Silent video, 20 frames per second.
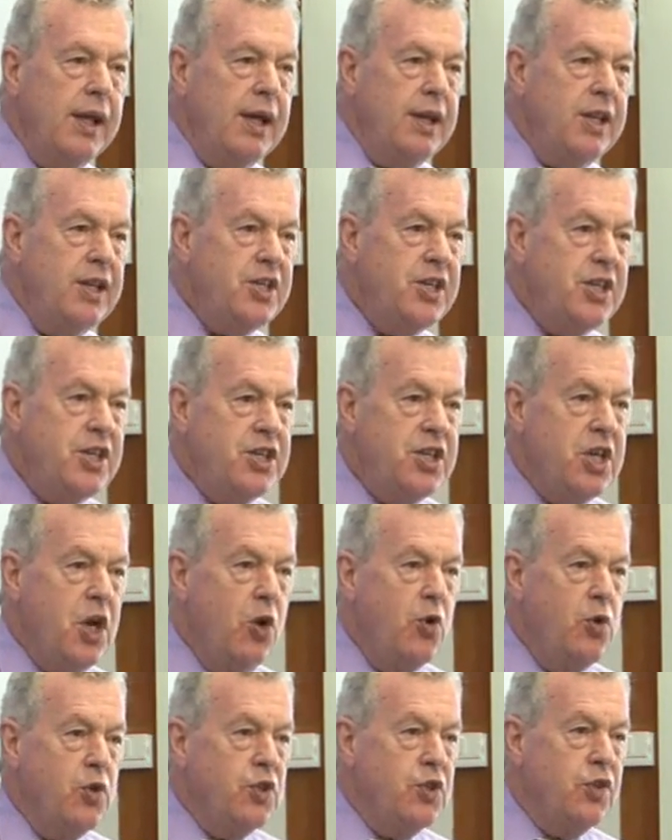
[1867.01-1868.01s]
This is the
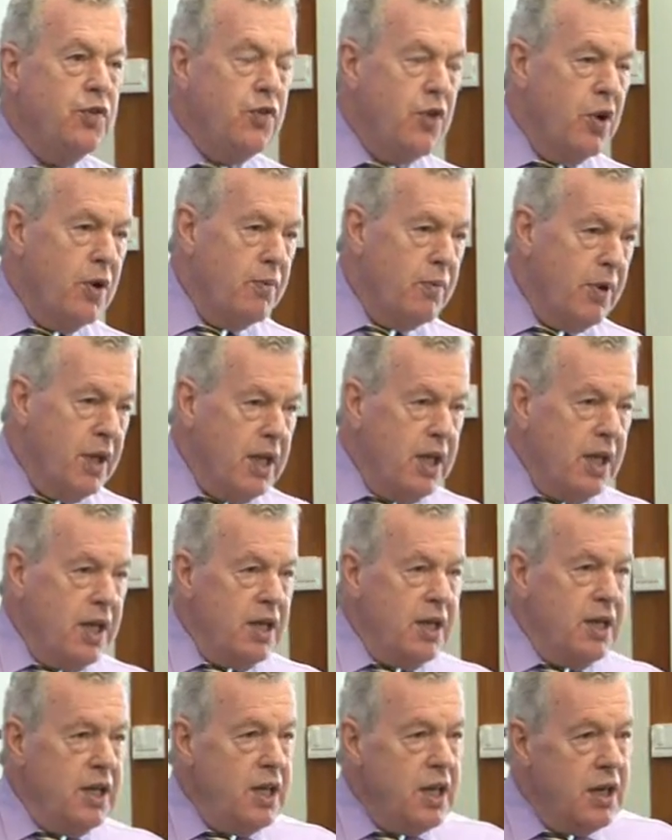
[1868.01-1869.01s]
oldest form,
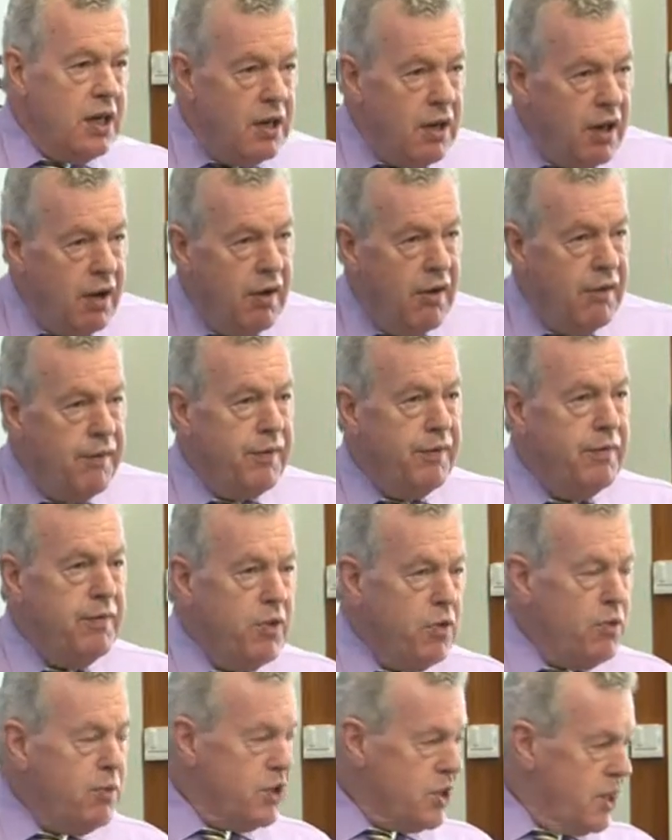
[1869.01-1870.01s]
of
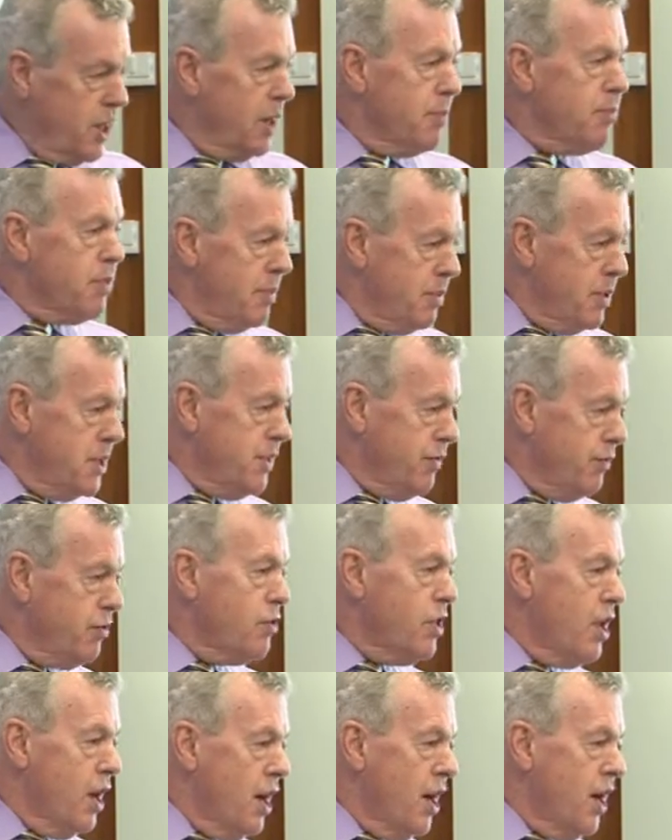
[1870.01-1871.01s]
almost like a primitive
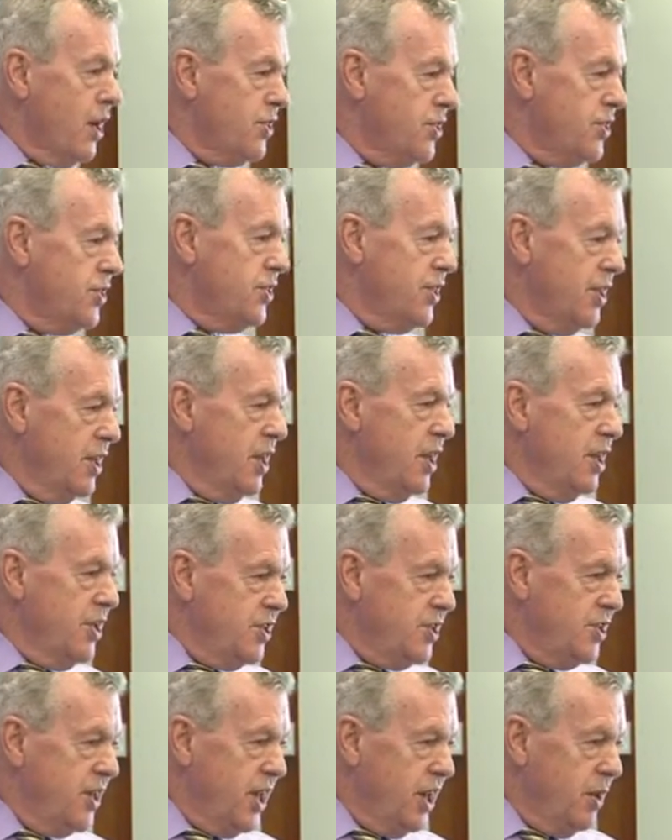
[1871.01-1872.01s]
grass
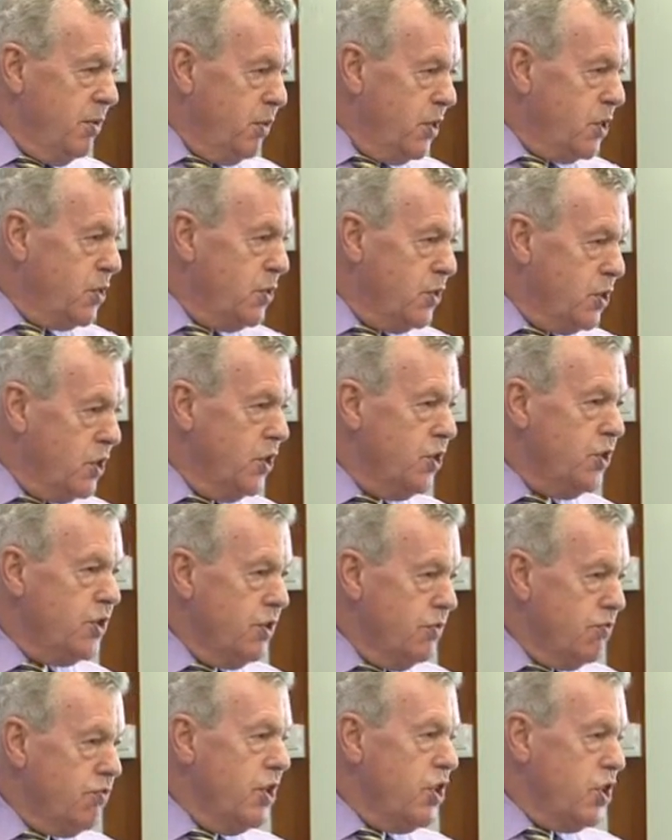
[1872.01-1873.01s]
seed, which was used
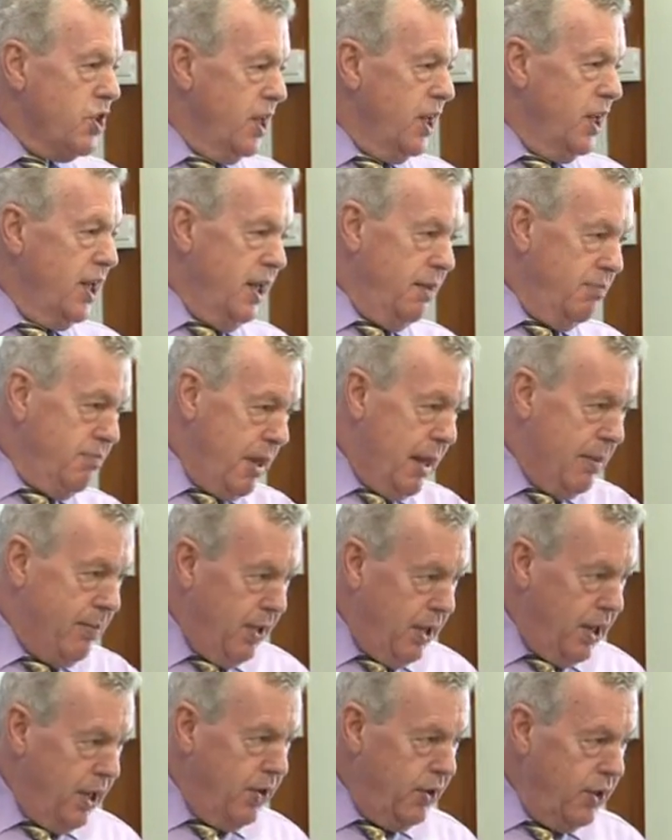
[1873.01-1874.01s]
originally in
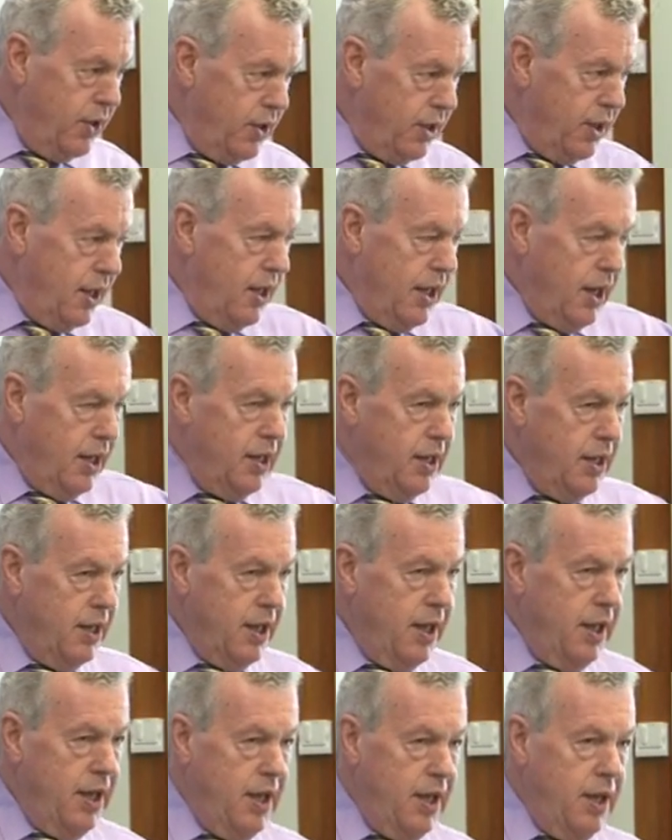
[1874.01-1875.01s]
Babylonia and
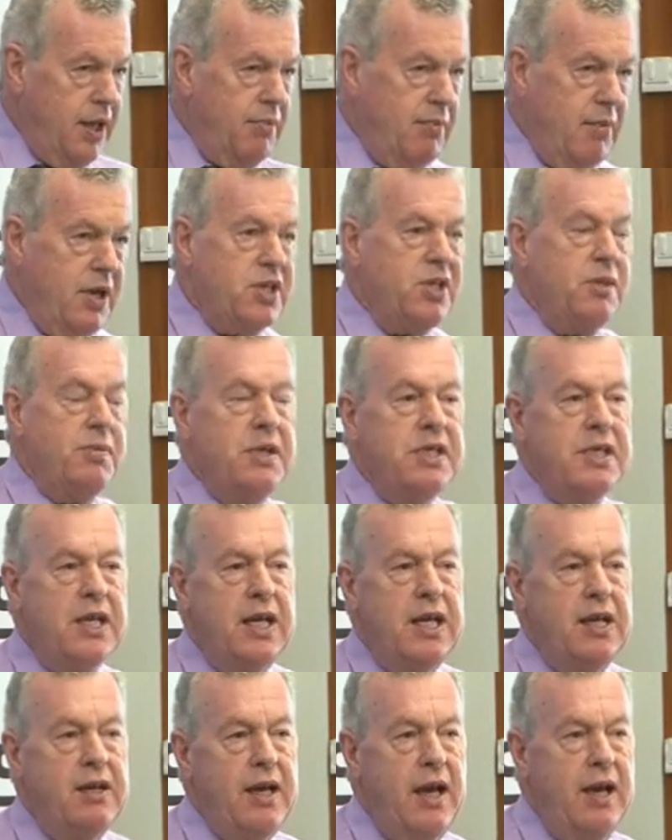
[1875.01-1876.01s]
the
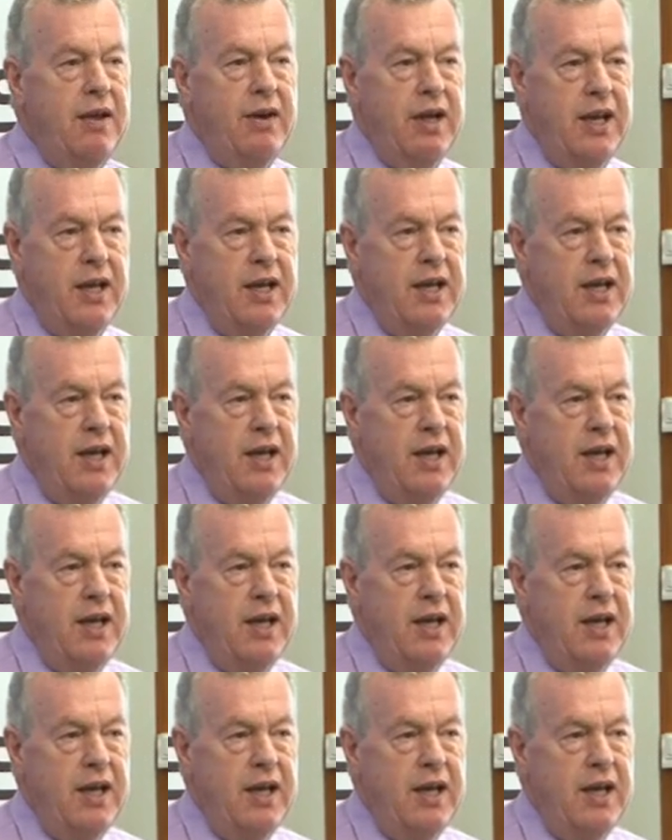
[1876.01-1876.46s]
Mesopotamia area